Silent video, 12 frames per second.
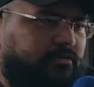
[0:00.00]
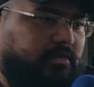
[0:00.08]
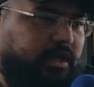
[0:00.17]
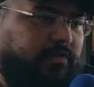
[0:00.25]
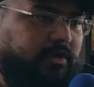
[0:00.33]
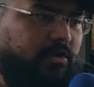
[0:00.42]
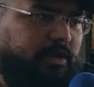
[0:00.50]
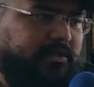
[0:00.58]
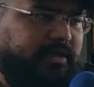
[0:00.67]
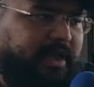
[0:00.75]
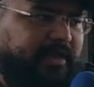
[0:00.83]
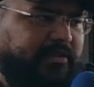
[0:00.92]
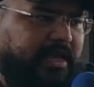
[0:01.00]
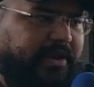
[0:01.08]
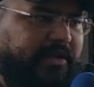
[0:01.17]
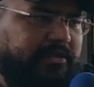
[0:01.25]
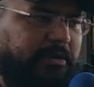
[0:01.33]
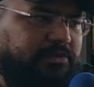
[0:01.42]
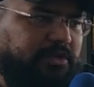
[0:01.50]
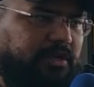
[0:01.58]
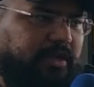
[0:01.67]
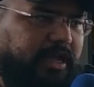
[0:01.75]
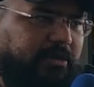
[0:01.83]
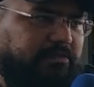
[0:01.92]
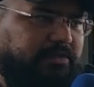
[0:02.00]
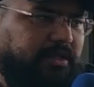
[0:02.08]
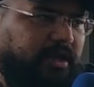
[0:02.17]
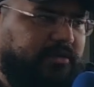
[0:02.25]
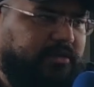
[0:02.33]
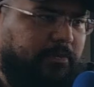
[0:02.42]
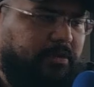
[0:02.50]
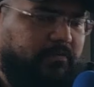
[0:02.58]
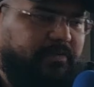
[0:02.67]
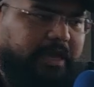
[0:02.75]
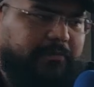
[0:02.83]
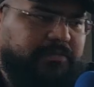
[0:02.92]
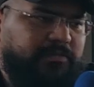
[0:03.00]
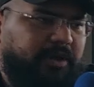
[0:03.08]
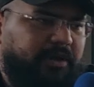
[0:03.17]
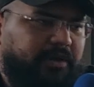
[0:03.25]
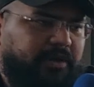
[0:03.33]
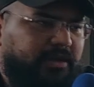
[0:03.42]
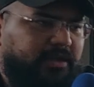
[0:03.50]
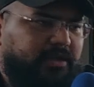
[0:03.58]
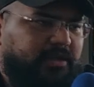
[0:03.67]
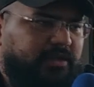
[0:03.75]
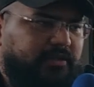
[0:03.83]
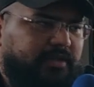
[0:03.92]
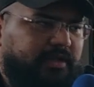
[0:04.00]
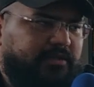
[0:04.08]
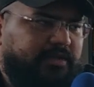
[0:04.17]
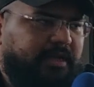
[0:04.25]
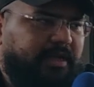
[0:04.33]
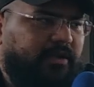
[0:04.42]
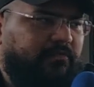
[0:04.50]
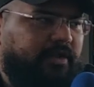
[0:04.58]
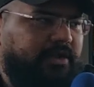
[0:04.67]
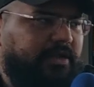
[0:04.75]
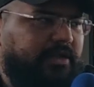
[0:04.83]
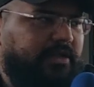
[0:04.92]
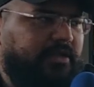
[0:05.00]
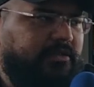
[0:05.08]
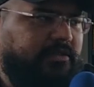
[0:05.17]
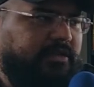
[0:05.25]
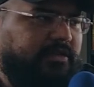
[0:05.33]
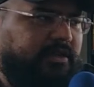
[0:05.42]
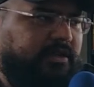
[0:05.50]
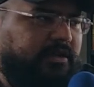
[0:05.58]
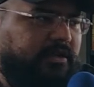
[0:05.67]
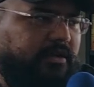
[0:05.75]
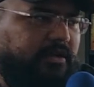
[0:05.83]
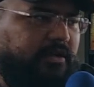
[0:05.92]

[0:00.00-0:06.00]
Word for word: David Luiz has had exceptional games in the last couple of games, but it's, again, a very inconsistent